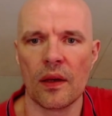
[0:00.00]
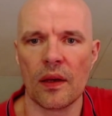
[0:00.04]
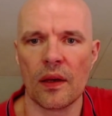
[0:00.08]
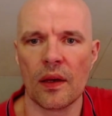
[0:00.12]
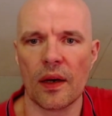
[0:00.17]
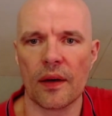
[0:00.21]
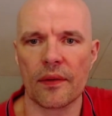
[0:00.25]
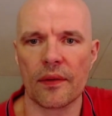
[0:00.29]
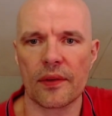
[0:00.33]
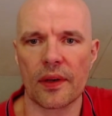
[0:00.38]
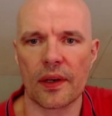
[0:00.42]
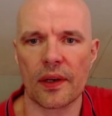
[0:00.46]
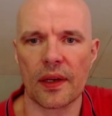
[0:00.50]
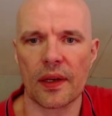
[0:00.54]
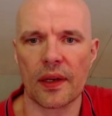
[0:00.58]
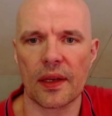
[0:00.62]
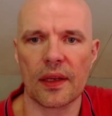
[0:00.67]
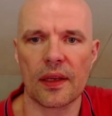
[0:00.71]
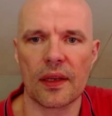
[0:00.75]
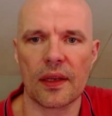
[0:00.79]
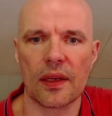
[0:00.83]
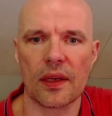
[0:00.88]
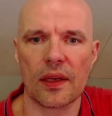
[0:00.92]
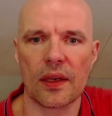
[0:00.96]
After
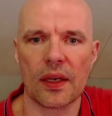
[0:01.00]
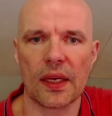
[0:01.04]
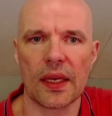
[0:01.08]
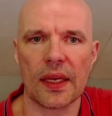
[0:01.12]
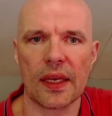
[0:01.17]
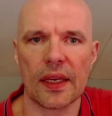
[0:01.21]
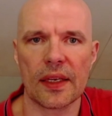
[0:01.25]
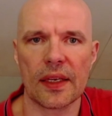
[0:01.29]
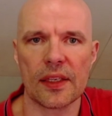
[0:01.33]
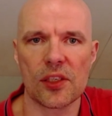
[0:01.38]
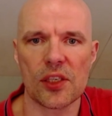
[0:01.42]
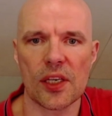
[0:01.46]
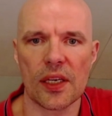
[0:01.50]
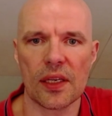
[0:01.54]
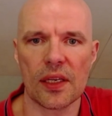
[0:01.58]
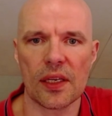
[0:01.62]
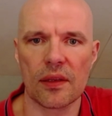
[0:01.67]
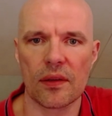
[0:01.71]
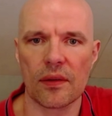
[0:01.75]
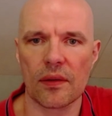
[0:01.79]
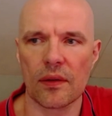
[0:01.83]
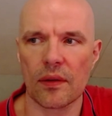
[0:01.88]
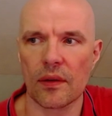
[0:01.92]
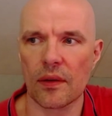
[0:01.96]
king
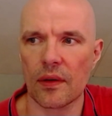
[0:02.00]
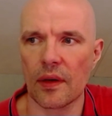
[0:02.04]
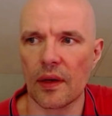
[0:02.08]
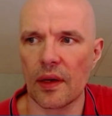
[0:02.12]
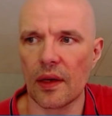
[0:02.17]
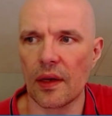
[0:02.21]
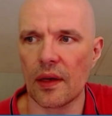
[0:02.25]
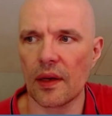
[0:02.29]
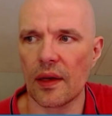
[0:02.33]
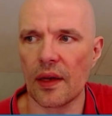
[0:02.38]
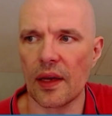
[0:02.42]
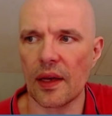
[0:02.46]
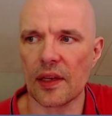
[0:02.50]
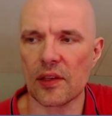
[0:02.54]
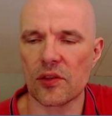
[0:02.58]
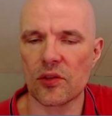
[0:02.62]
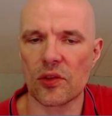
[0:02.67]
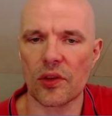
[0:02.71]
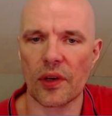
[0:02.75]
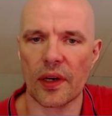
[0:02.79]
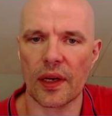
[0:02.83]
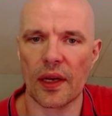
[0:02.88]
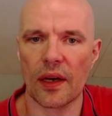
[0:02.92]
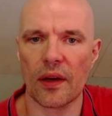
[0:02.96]
h8,
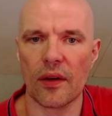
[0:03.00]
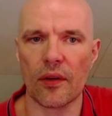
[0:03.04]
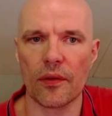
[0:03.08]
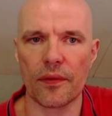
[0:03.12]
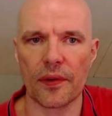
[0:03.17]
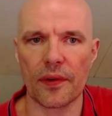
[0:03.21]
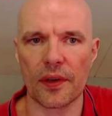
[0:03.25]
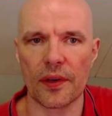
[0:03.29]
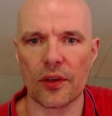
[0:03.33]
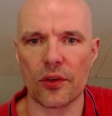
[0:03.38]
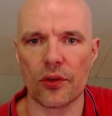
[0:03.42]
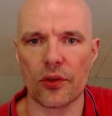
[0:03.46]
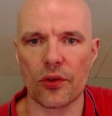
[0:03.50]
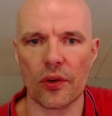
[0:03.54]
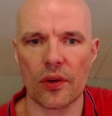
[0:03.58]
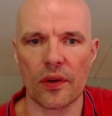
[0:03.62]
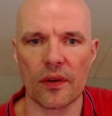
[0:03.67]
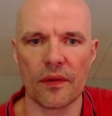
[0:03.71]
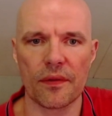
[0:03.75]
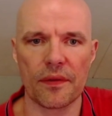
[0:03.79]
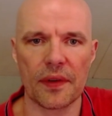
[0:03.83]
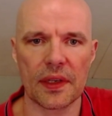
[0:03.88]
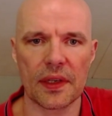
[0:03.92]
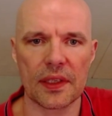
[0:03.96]
h3, I offer a draw.
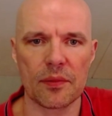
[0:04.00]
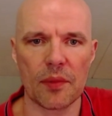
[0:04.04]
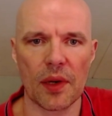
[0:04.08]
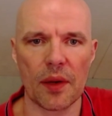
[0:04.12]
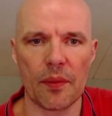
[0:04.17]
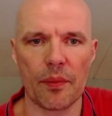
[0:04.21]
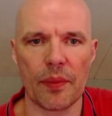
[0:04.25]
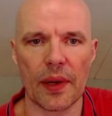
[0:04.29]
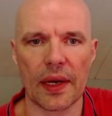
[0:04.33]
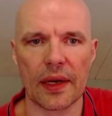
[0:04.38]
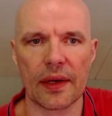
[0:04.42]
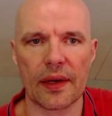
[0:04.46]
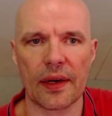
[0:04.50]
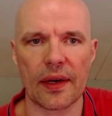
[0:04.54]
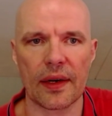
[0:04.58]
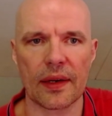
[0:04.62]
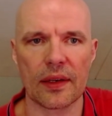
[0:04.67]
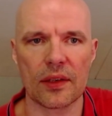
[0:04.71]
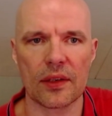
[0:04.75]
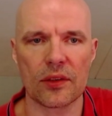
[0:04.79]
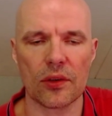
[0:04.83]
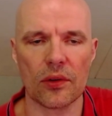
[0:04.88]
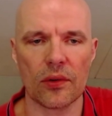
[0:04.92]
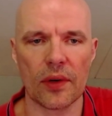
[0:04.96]
Fix my back rank
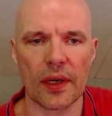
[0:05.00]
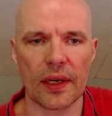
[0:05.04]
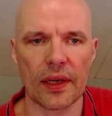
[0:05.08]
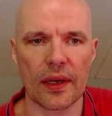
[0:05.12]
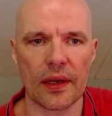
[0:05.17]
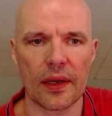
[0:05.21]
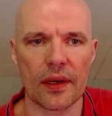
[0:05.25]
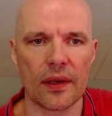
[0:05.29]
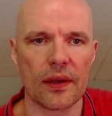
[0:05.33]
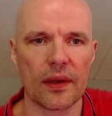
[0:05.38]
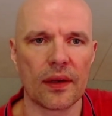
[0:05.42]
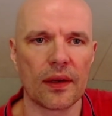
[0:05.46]
so I can